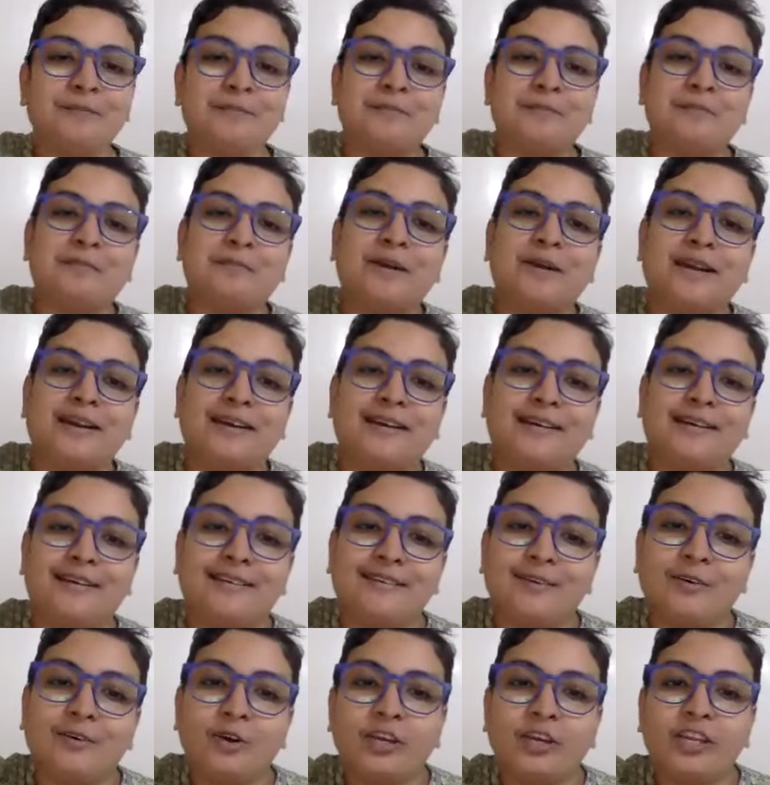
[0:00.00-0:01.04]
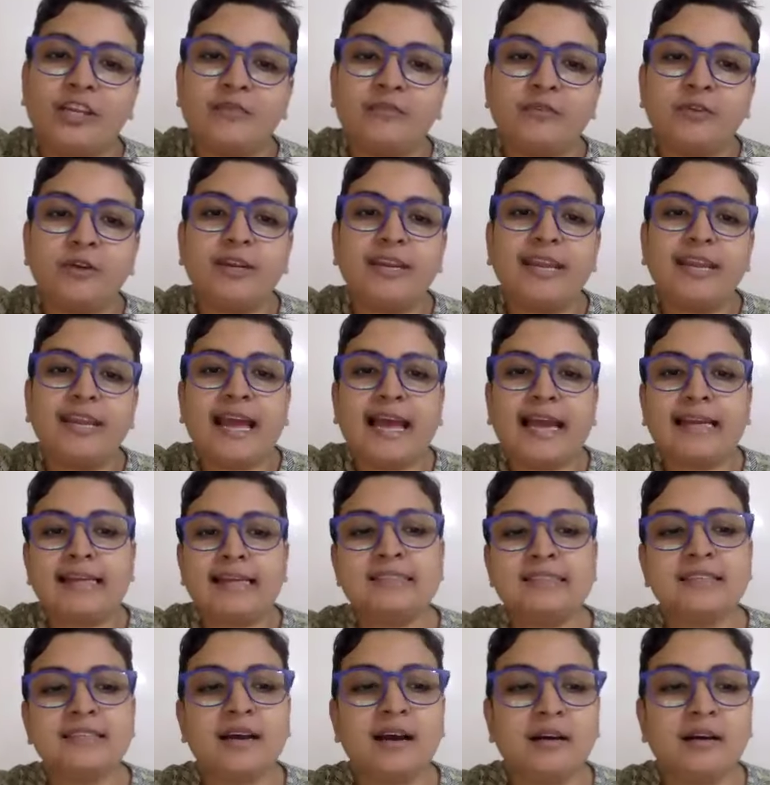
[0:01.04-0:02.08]
But only if your cat
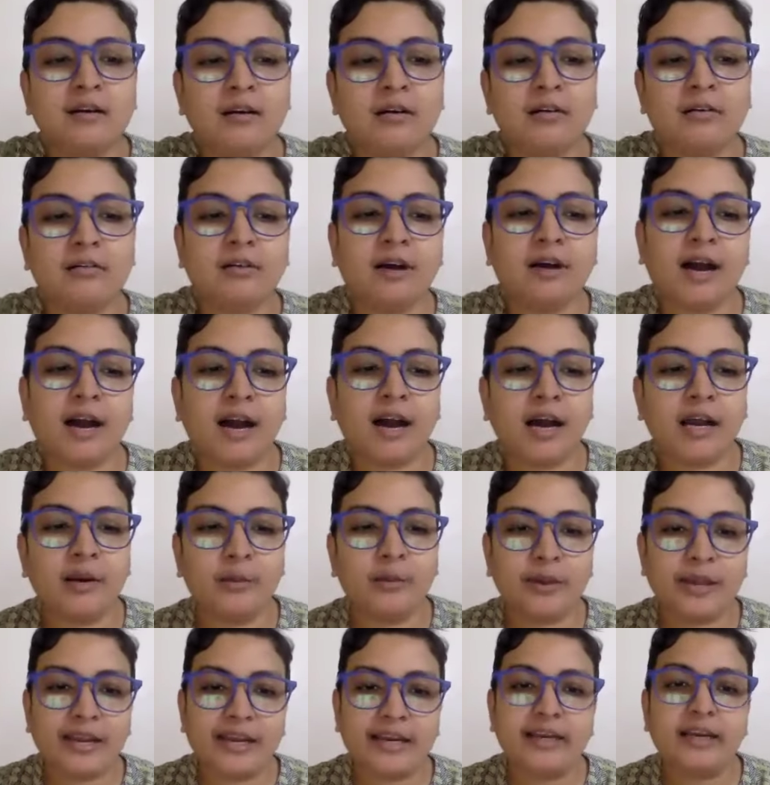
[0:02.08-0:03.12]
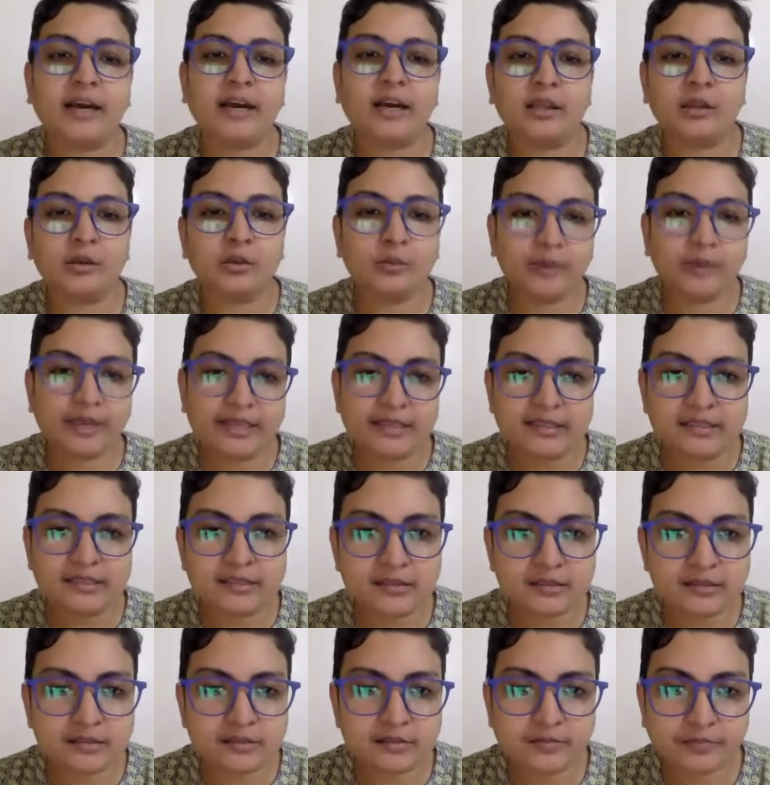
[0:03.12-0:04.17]
is unwell in other
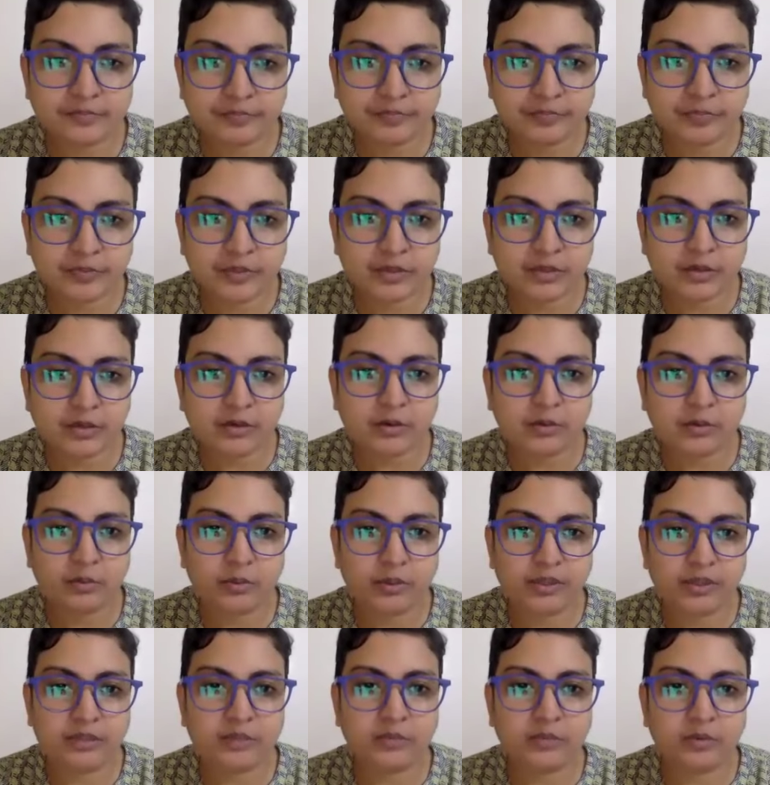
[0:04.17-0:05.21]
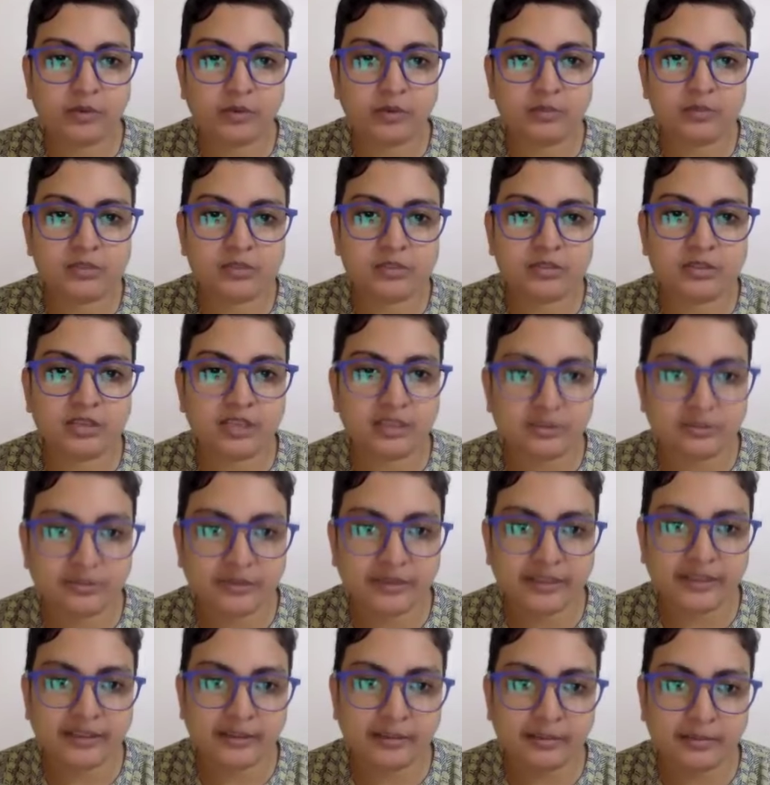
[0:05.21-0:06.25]
ways, will the worms really
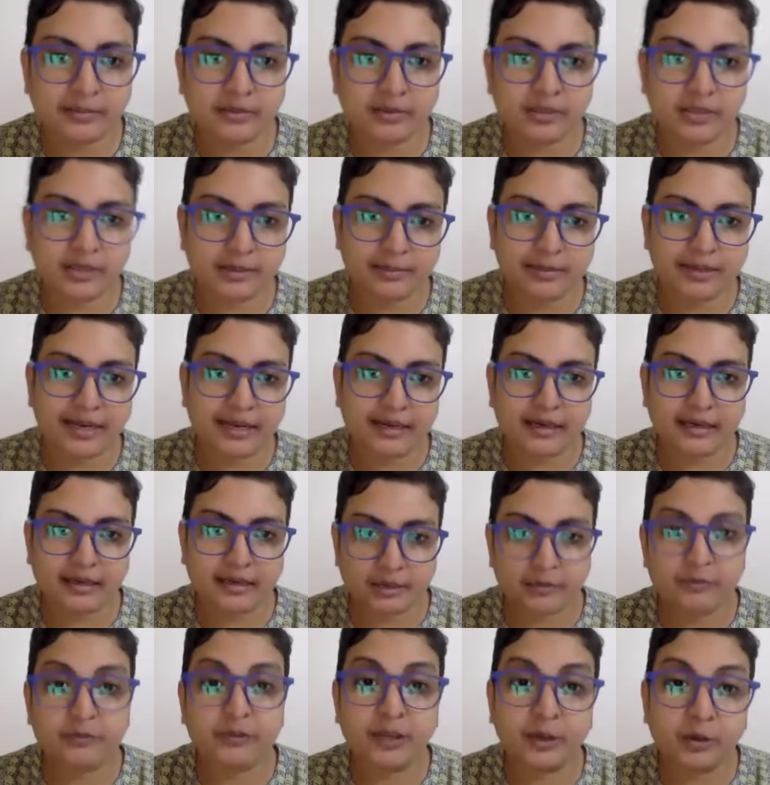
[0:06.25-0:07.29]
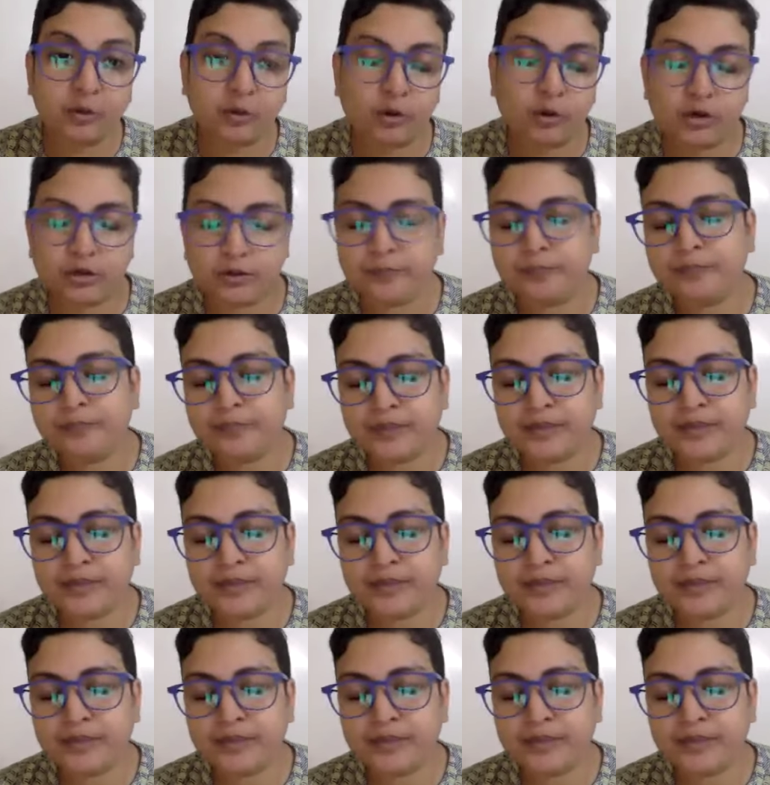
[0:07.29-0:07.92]
affect them really badly if they're older.